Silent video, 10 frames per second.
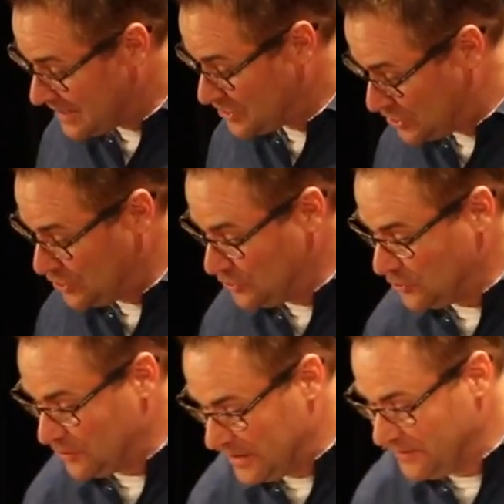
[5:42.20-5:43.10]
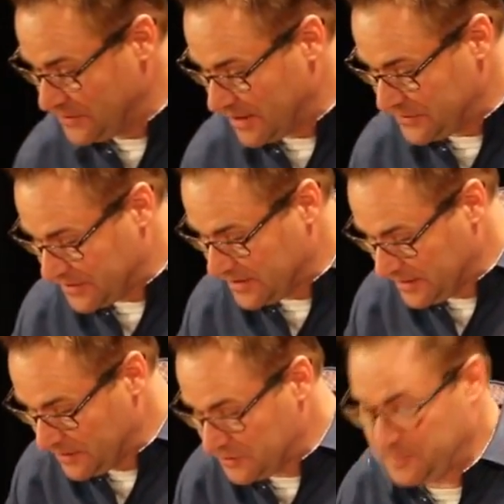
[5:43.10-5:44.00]
Acts 2 gives us the
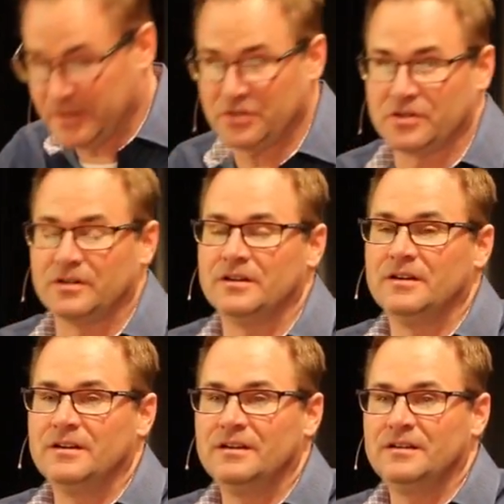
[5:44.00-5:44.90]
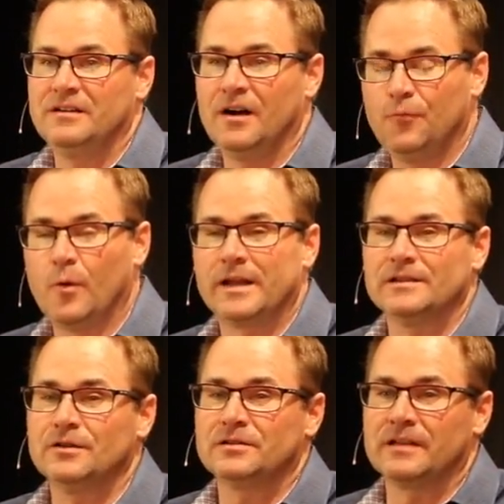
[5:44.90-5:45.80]
clearest picture of what
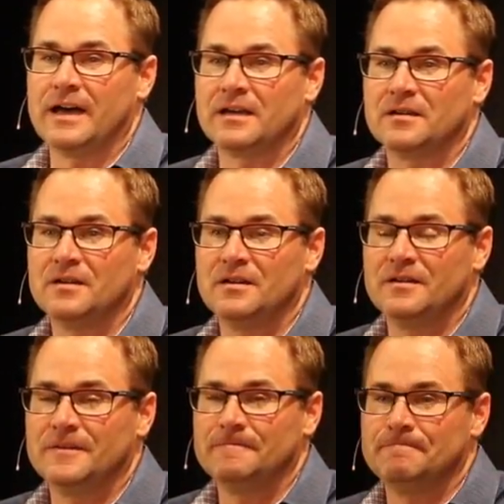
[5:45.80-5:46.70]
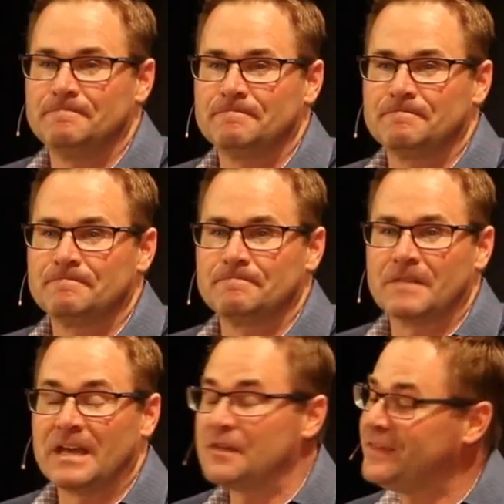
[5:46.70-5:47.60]
it looks like.
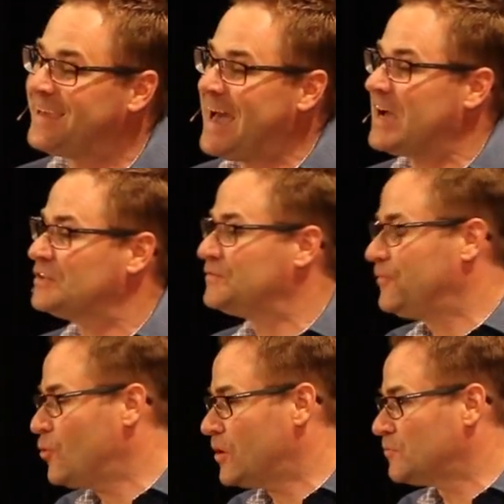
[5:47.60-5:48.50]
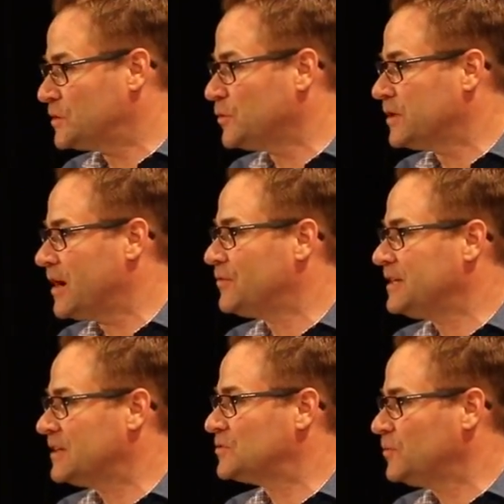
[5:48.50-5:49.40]
And I think Acts 4, which we'll
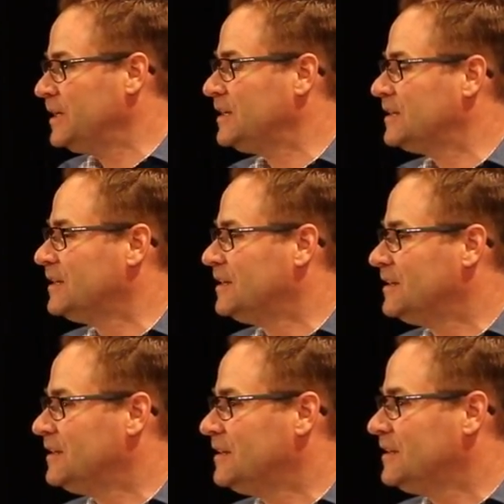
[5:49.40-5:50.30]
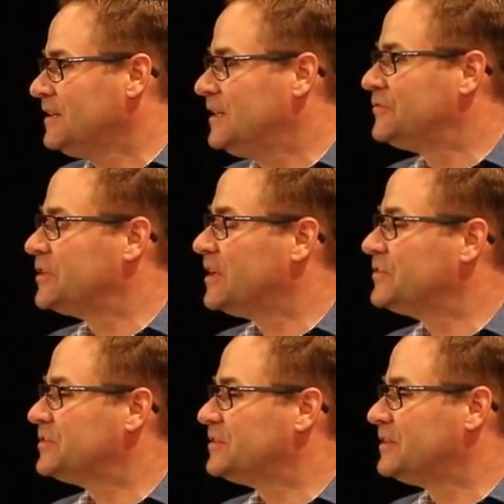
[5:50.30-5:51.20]
cover next week, gives
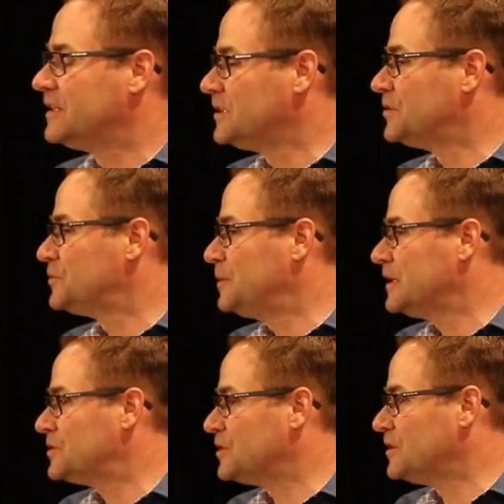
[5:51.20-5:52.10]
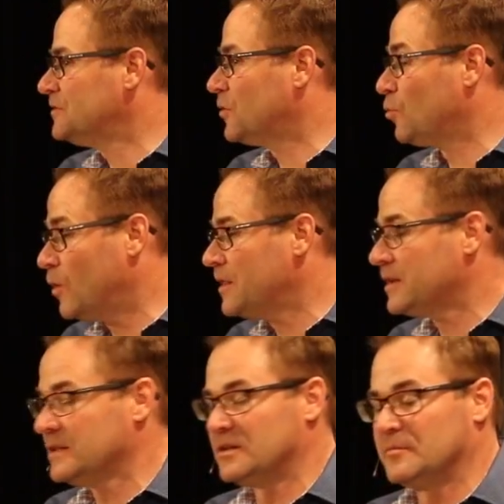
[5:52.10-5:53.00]
us the clearest picture, or one
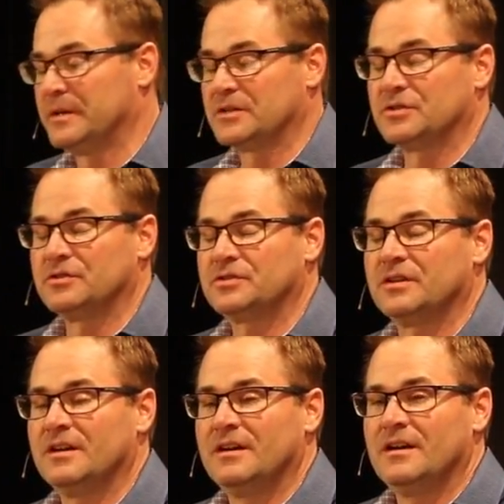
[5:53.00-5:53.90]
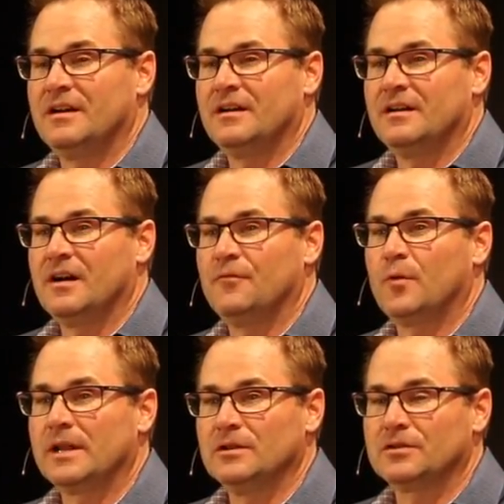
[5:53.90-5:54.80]
of the clearer pictures, of
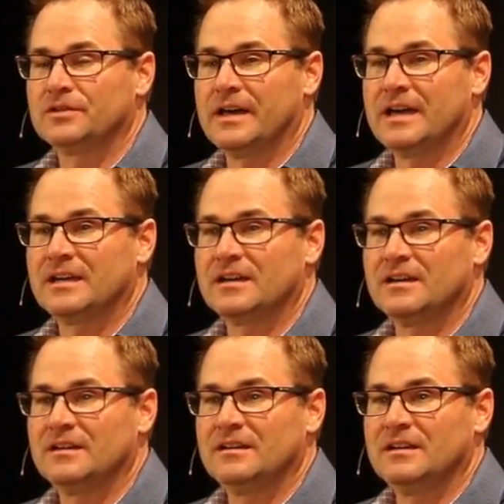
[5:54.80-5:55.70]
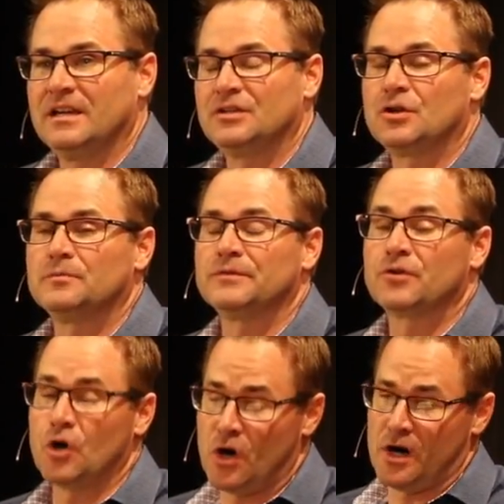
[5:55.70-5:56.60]
what it looks like in terms
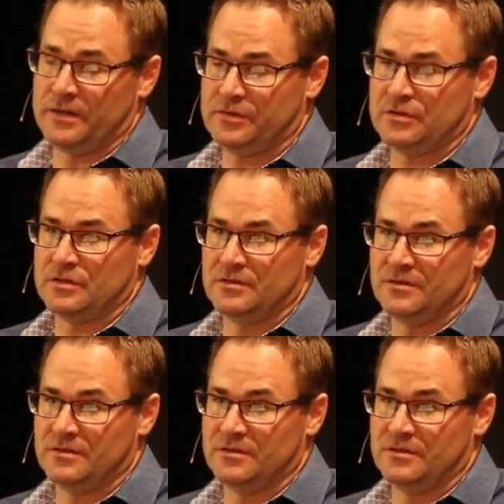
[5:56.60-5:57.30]
of cost.